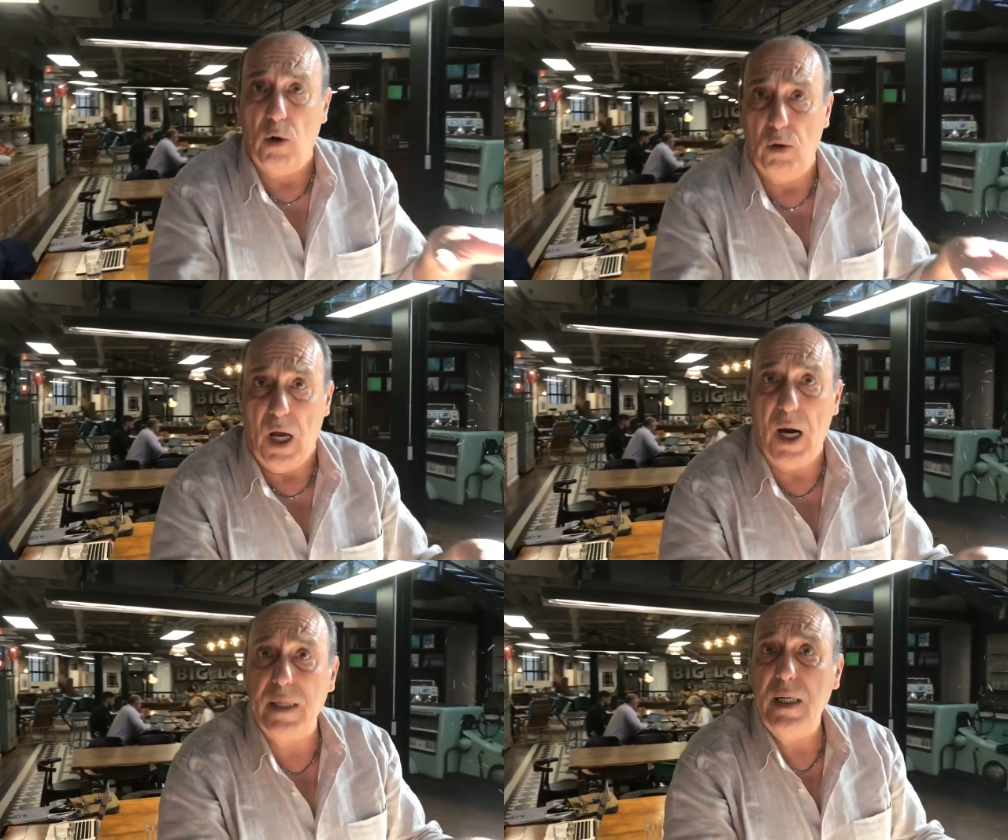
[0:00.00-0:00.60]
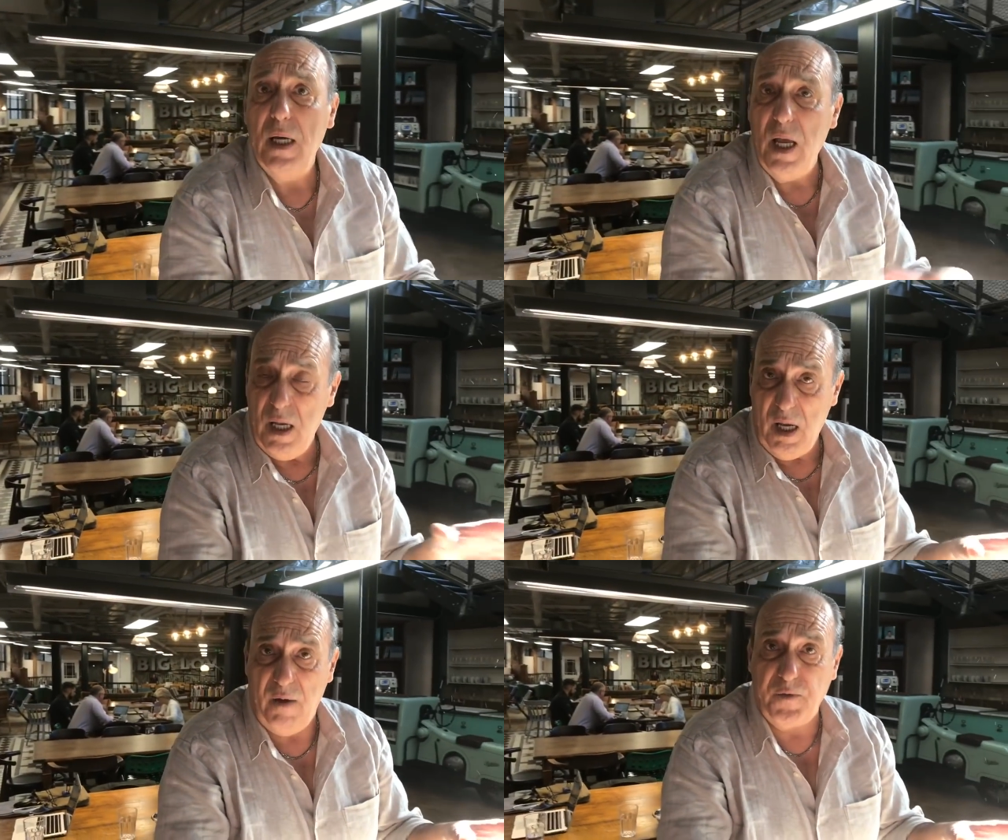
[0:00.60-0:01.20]
Because they take
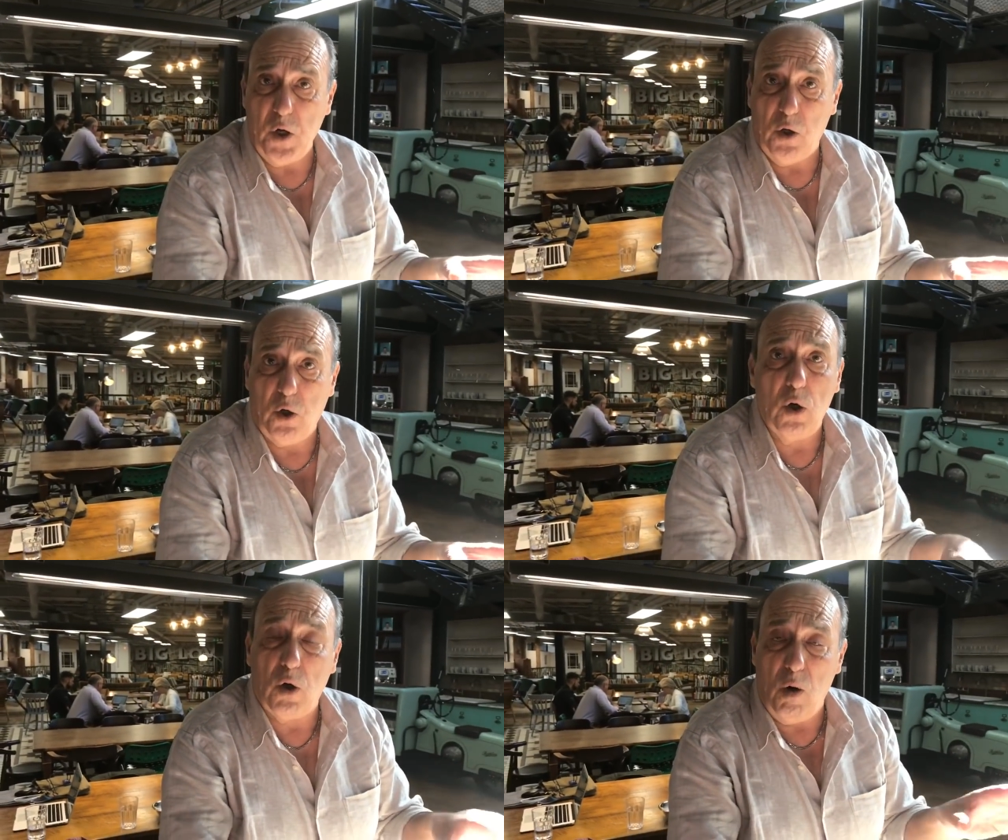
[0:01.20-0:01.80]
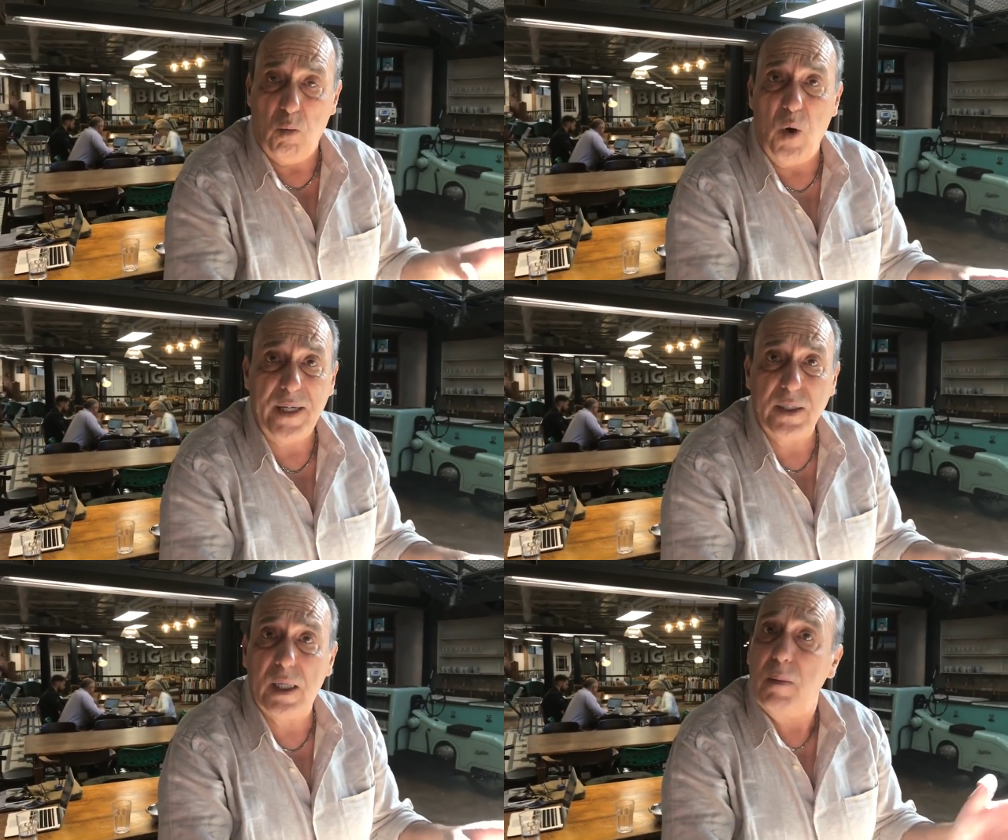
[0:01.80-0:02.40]
aboard, we take aboard
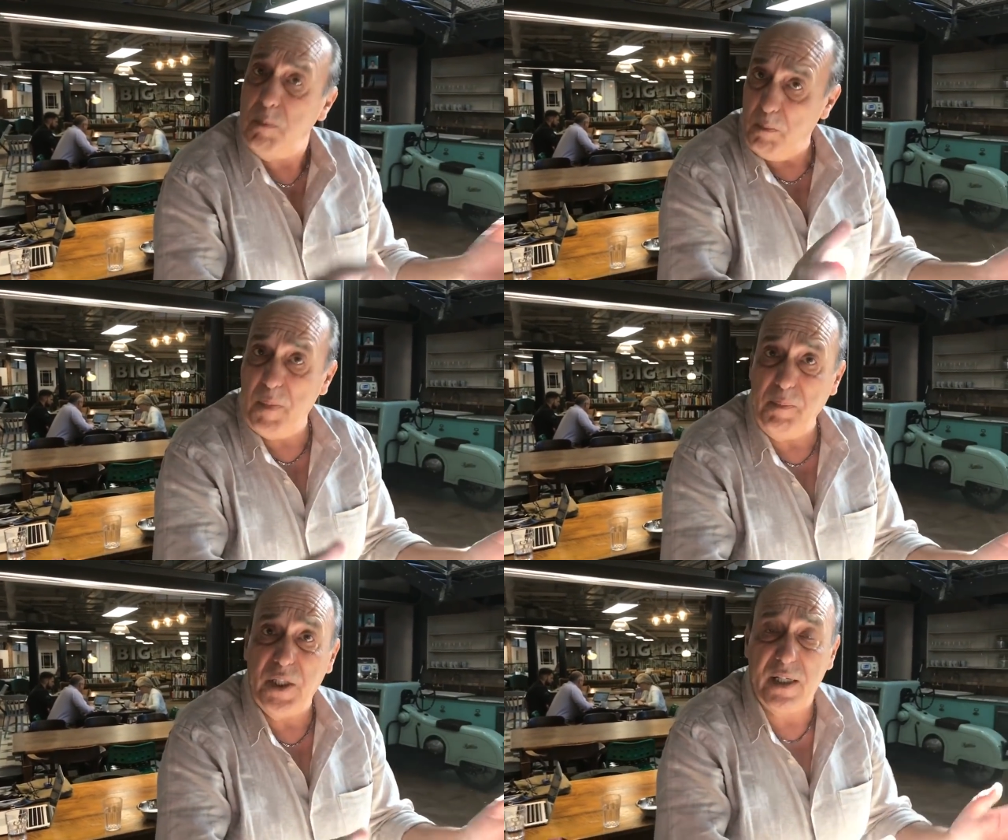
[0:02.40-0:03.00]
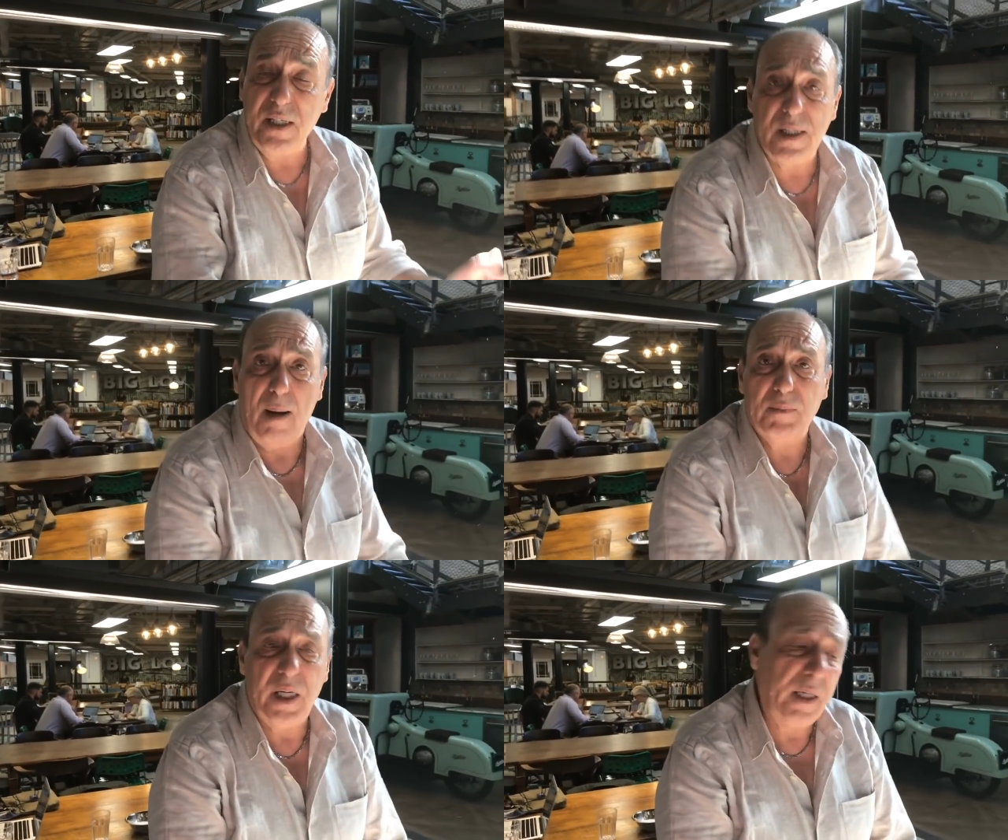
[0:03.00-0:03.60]
everyone. Follow oh, Jamie yeah.
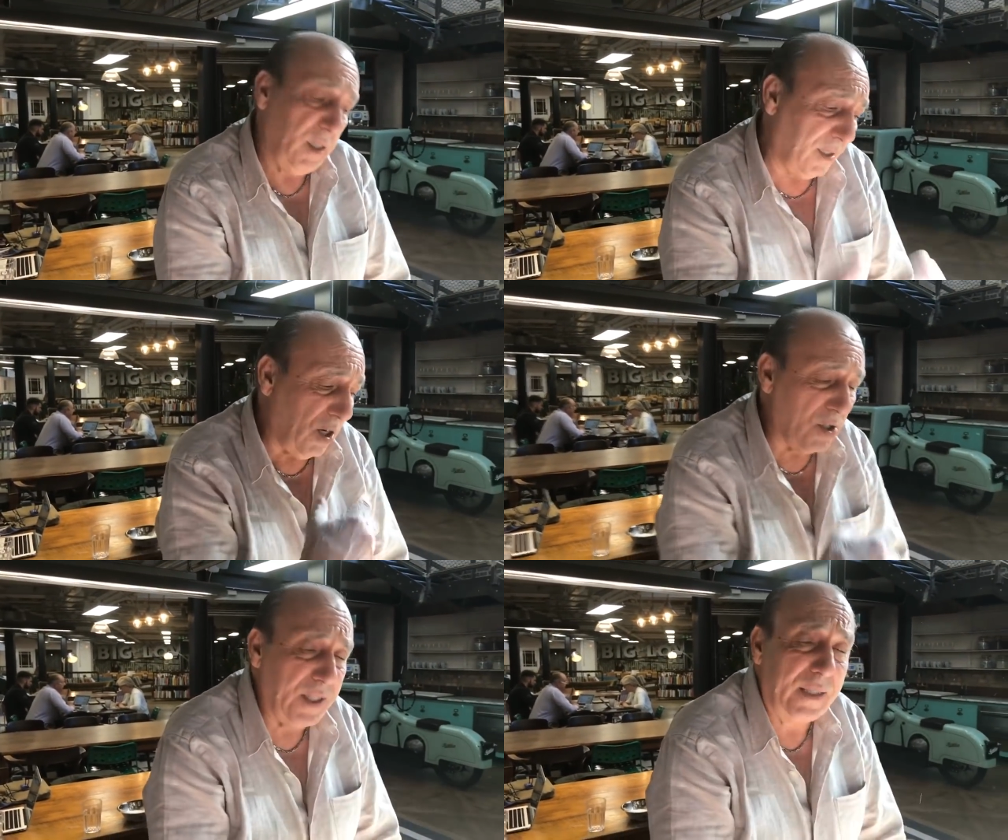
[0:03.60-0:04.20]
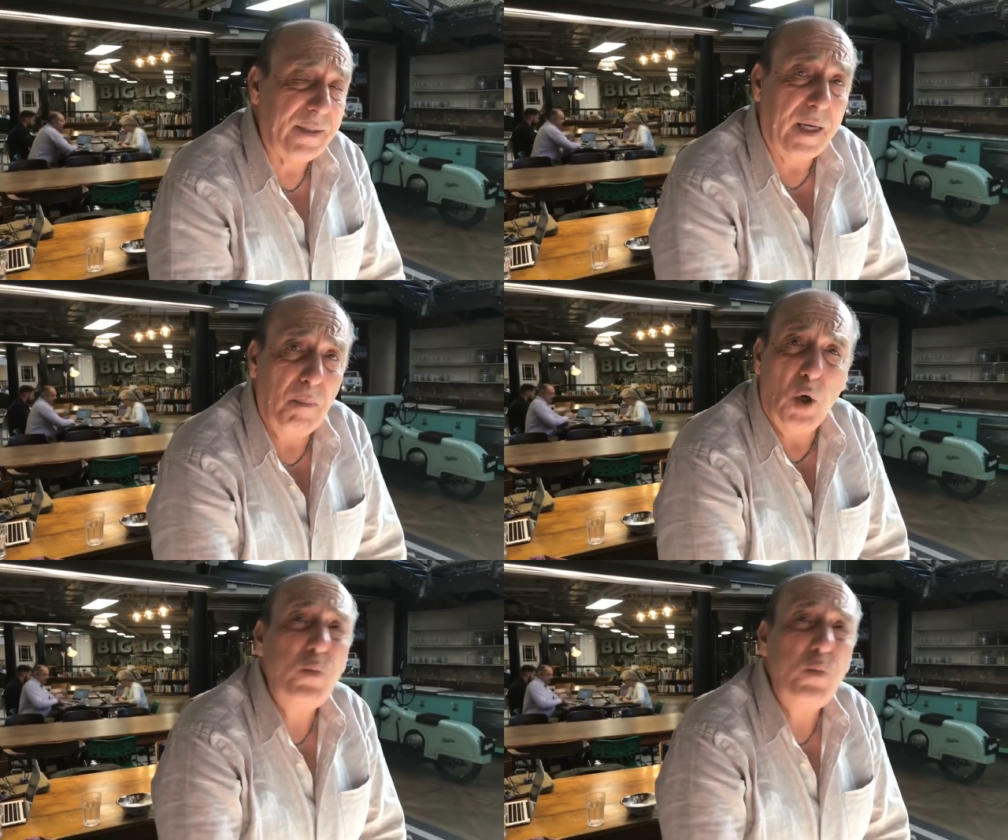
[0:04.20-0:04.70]
Oliver Jobs on Instagram.